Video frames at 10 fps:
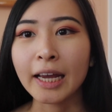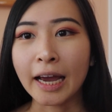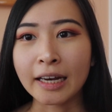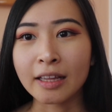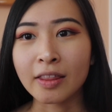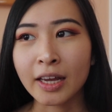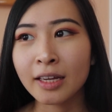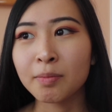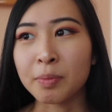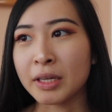and
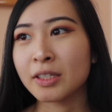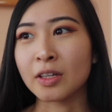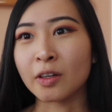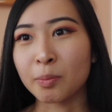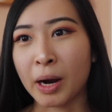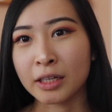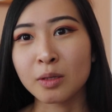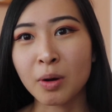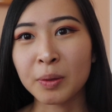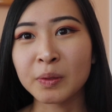they based their
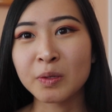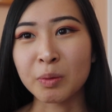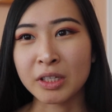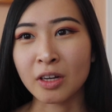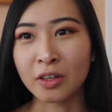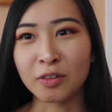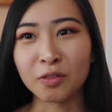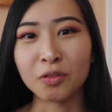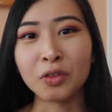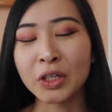practice problems based on
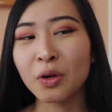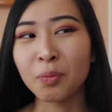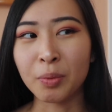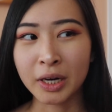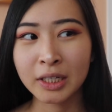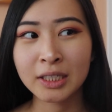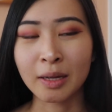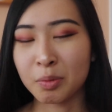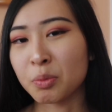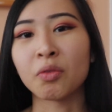real bugs
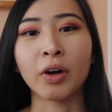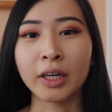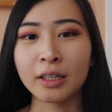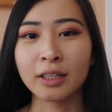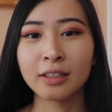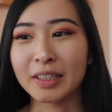that people find.